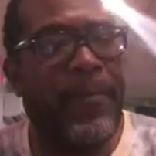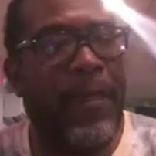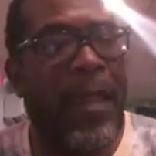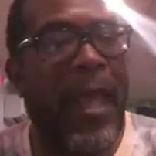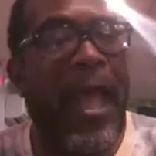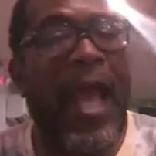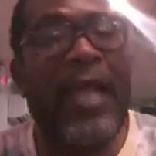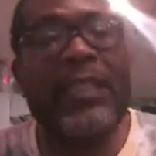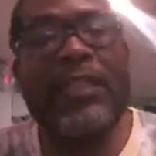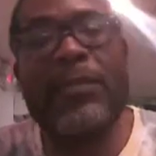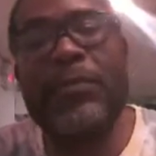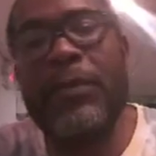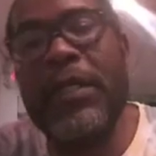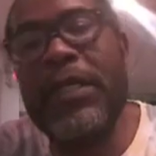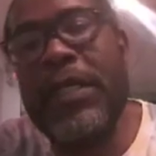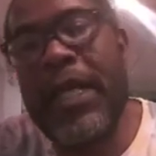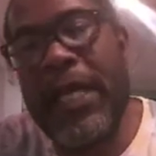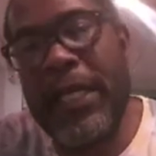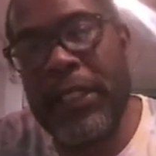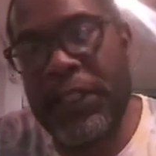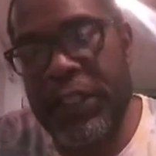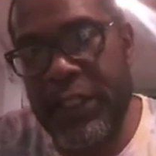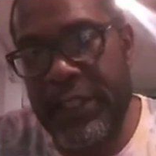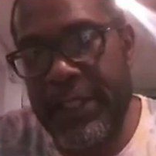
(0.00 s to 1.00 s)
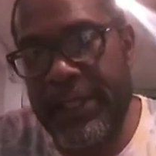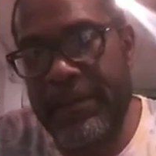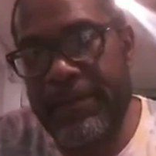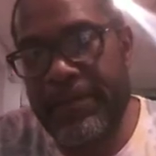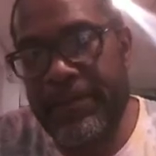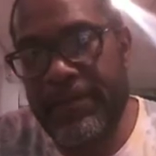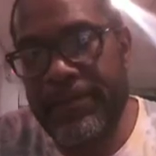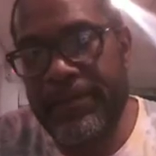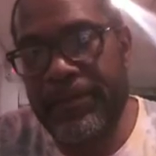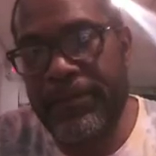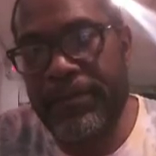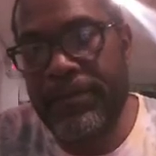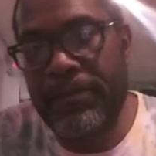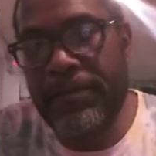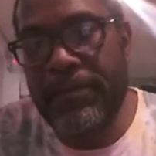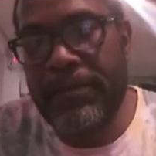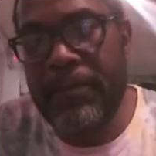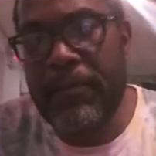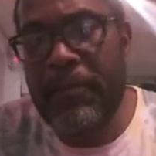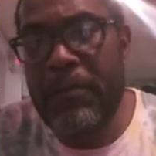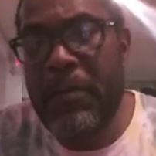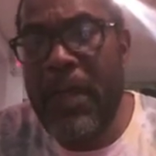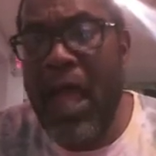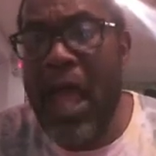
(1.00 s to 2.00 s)
explanation
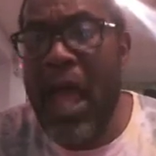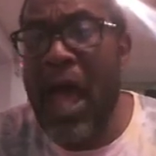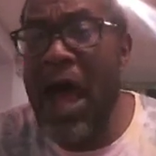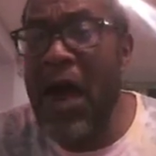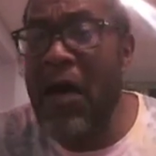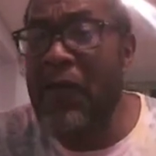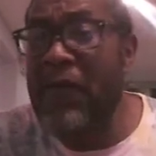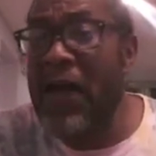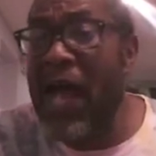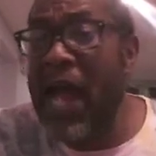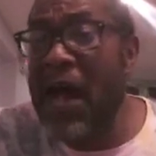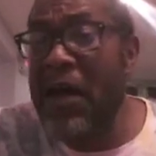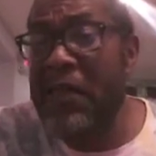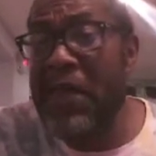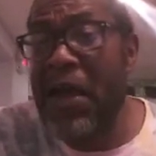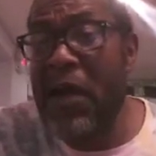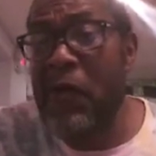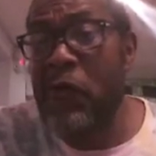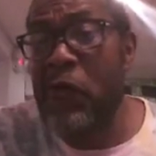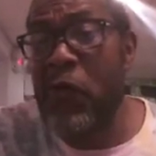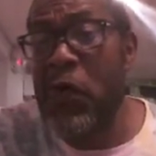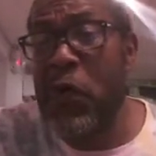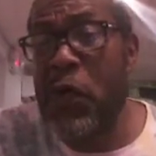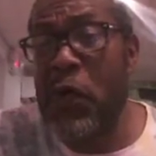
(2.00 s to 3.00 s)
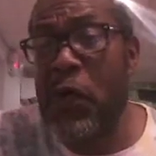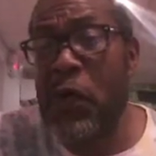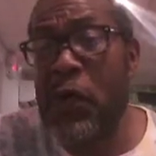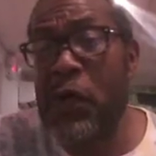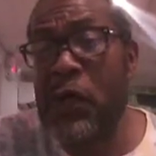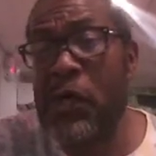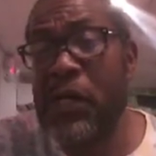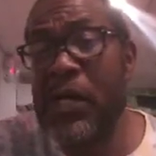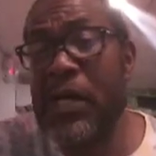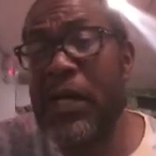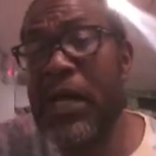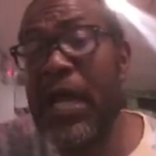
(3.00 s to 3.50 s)
of how that rule